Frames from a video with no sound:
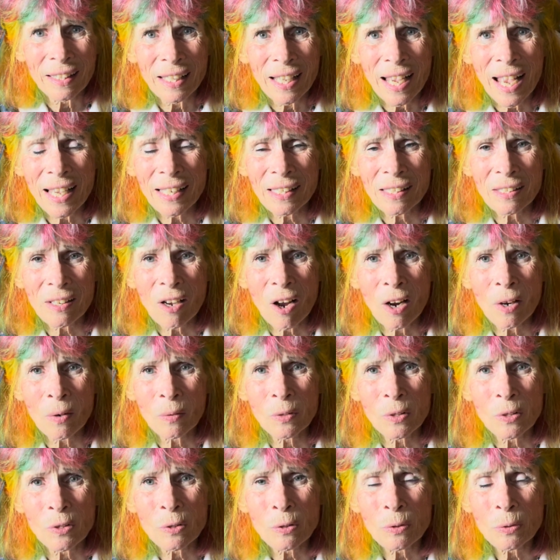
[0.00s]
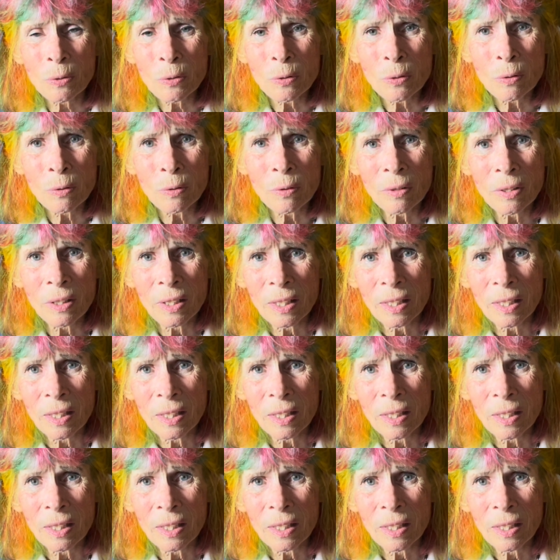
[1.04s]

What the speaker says: as our true